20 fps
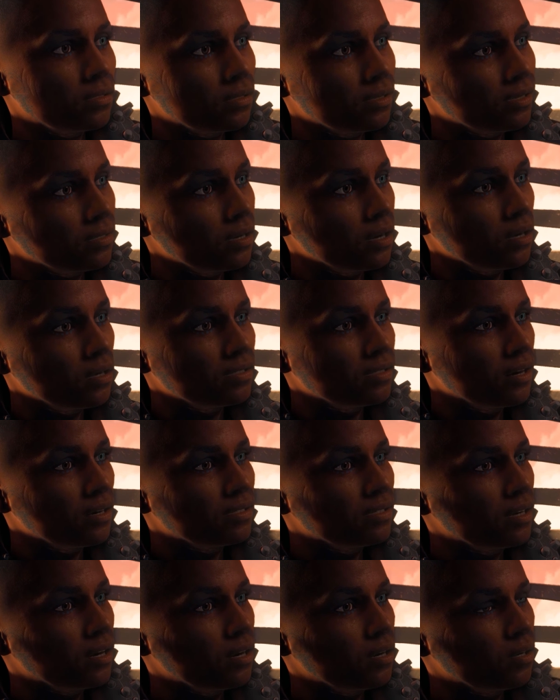The
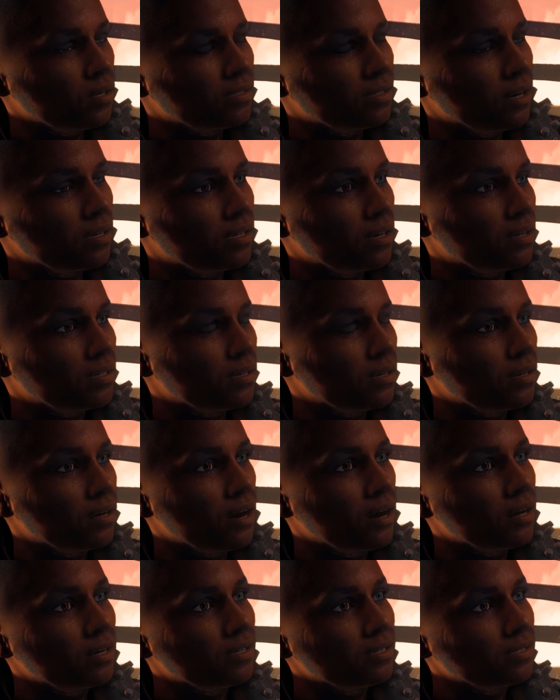Nexus exiled us to
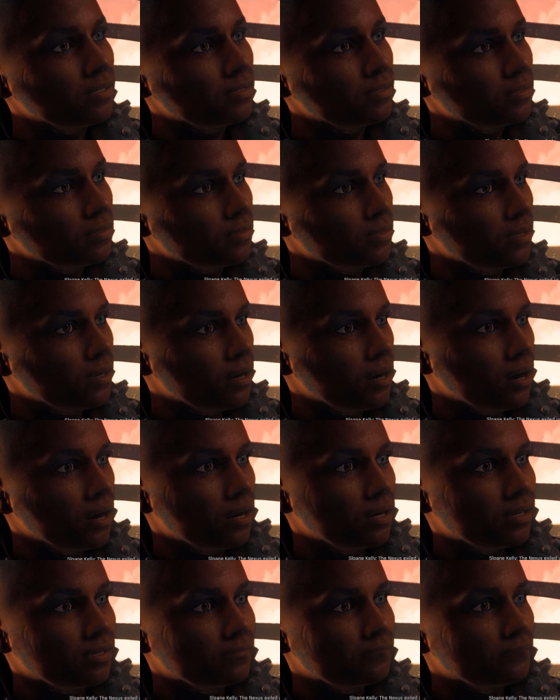die.
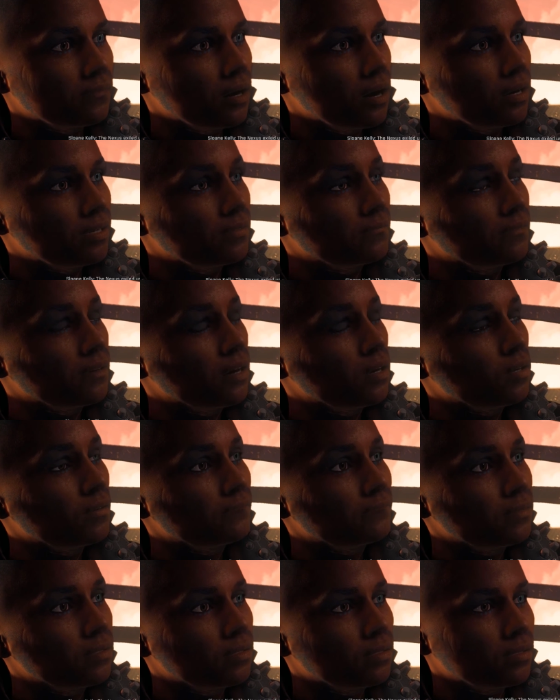I've neither
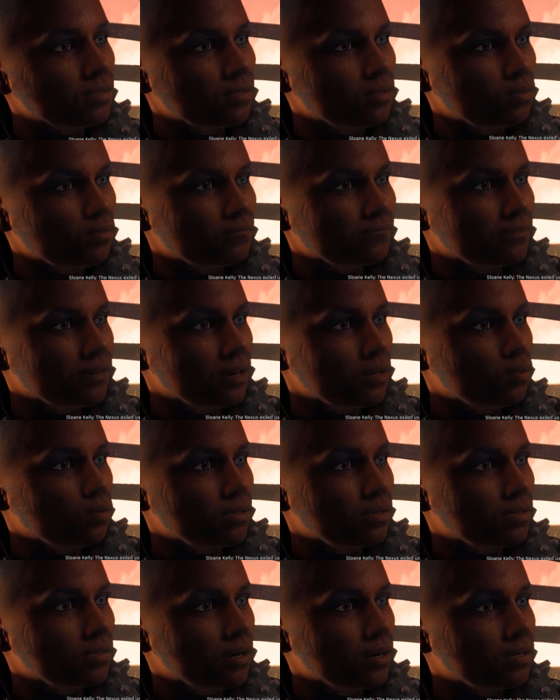forgiven nor
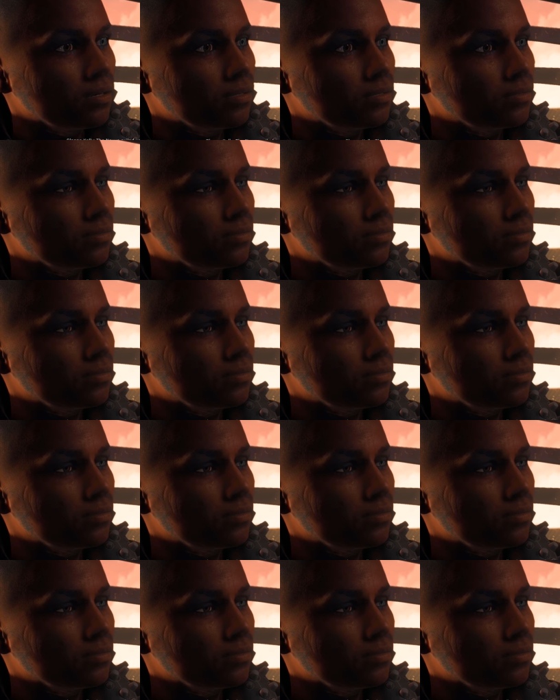forgotten that.